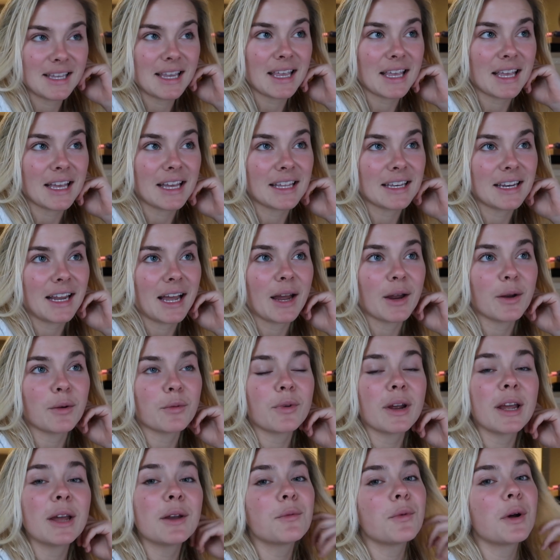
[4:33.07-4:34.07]
and I
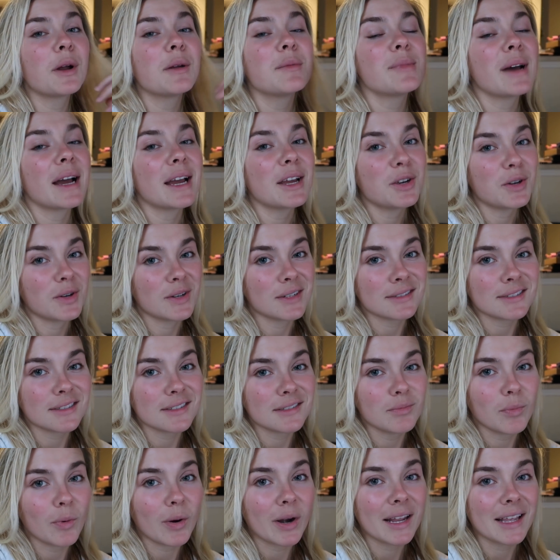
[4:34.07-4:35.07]
ran one by Chris
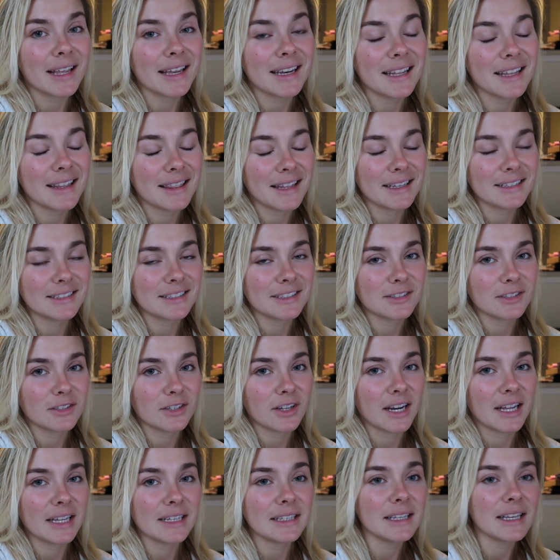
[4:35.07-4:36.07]
this morning, and he thinks it's a
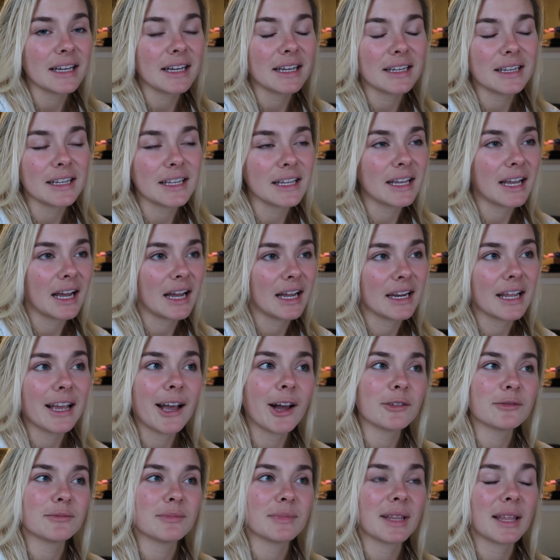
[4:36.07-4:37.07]
good idea, and he kind of
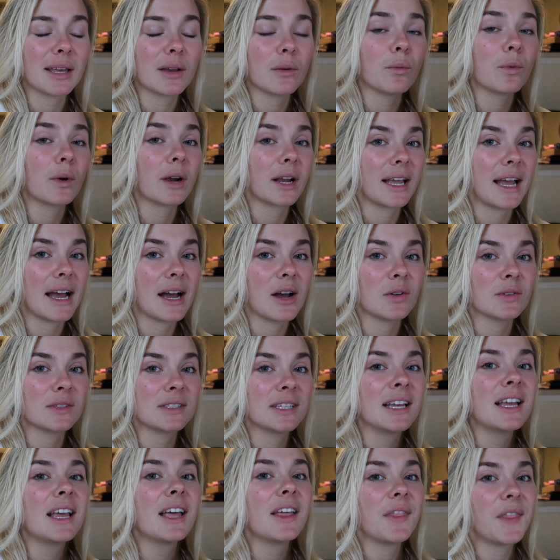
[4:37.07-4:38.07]
helped me, like, work
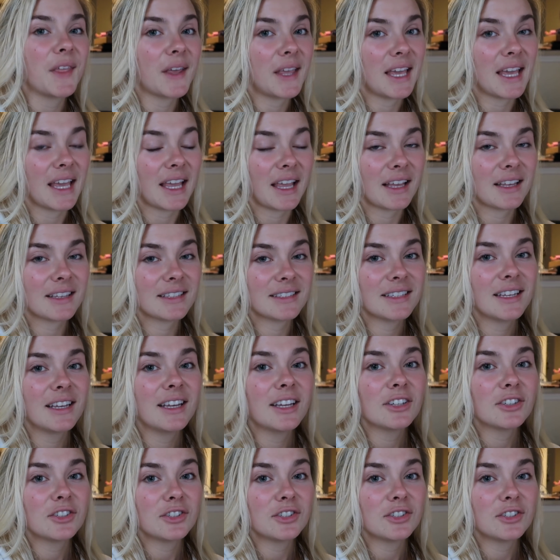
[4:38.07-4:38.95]
out the kinks.